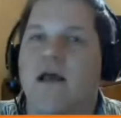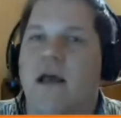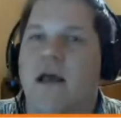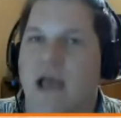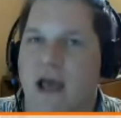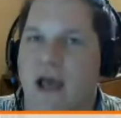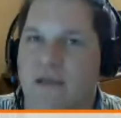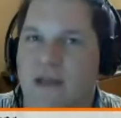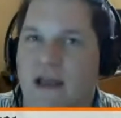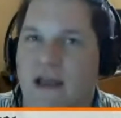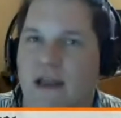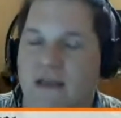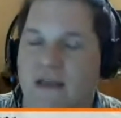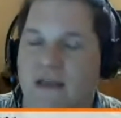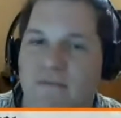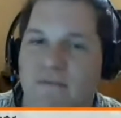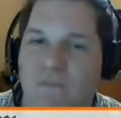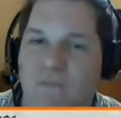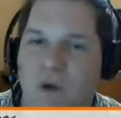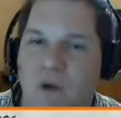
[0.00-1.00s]
And then on
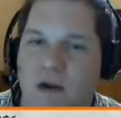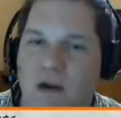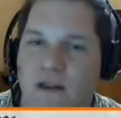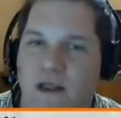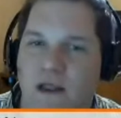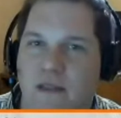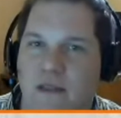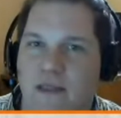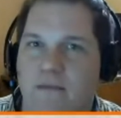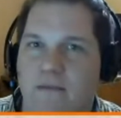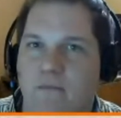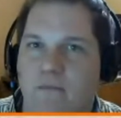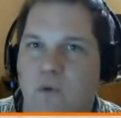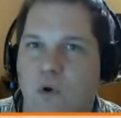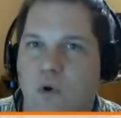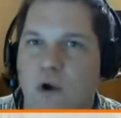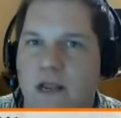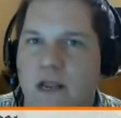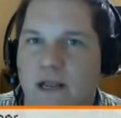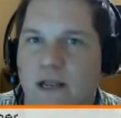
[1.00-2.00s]
that
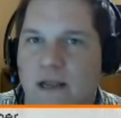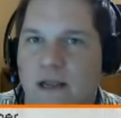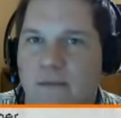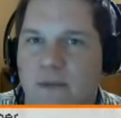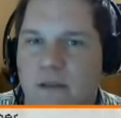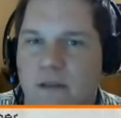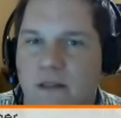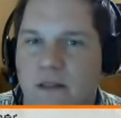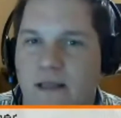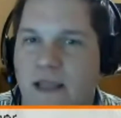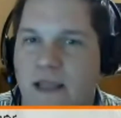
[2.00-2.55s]
morning, I'd be like,